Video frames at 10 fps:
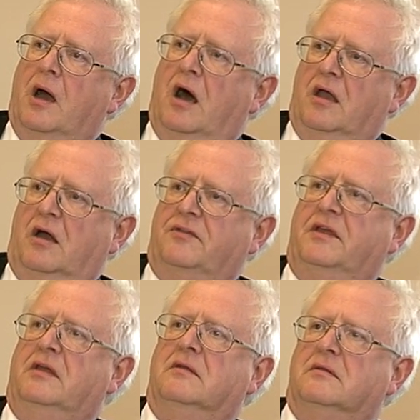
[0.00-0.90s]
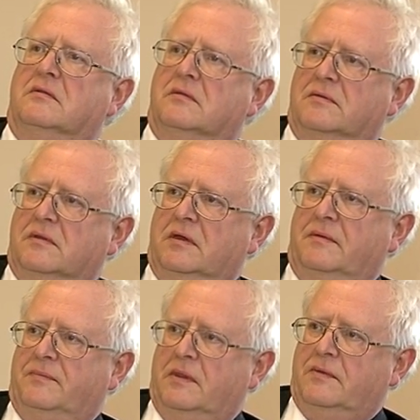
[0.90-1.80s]
I think that
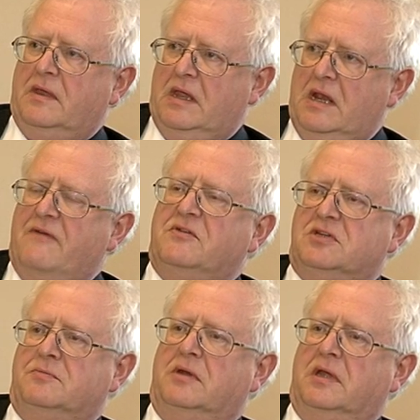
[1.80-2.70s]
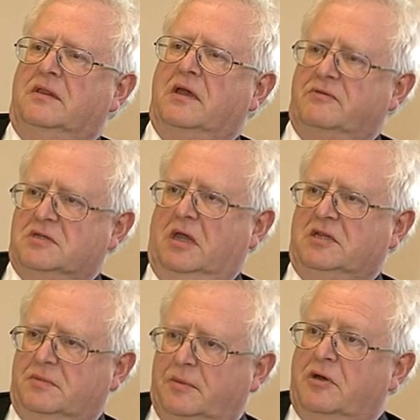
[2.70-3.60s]
inevitably there is
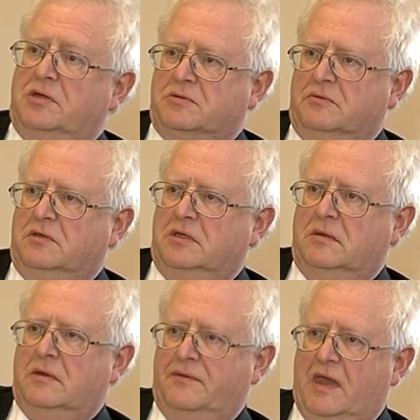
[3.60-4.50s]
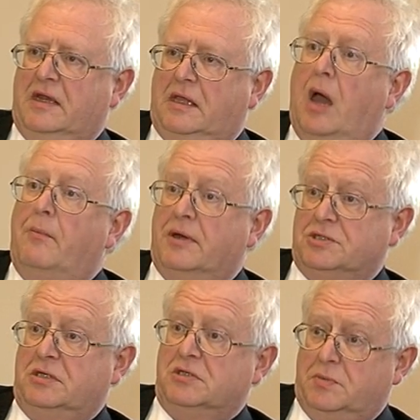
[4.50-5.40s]
going to be pressure on the headcount
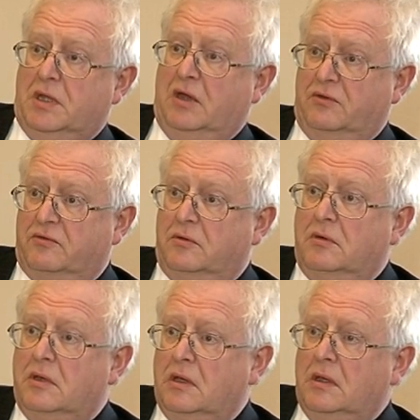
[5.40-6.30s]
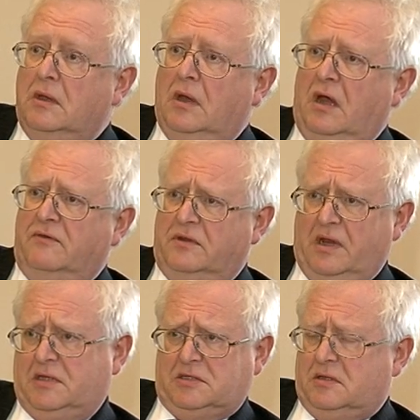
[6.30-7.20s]
budget as we go through over the
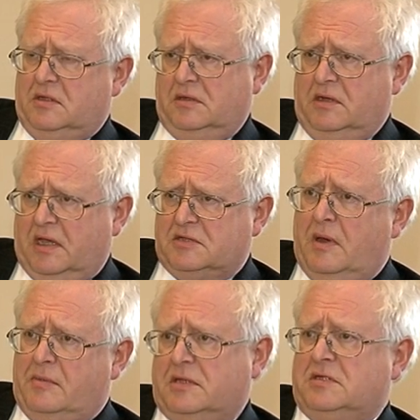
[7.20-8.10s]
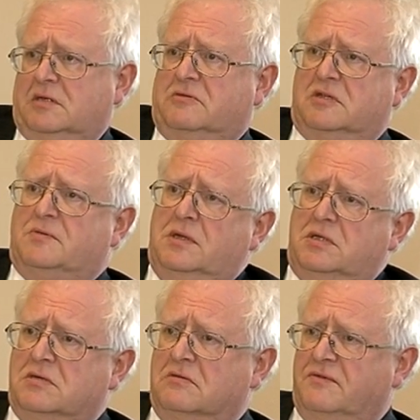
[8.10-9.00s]
next public sector
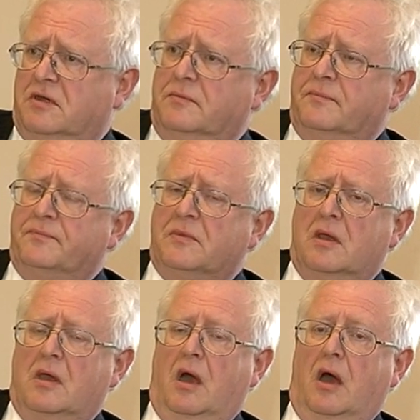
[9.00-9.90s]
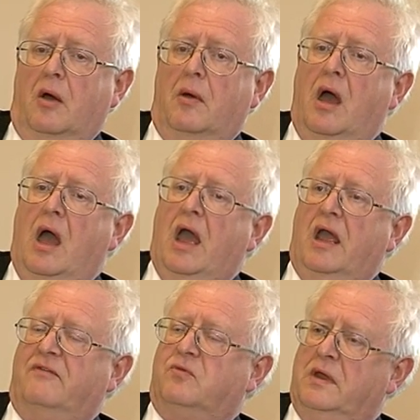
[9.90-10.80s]
expenditure review.
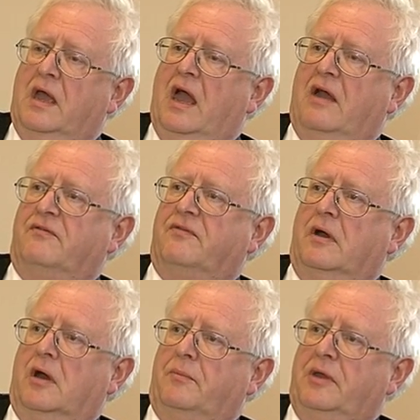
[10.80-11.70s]
If we have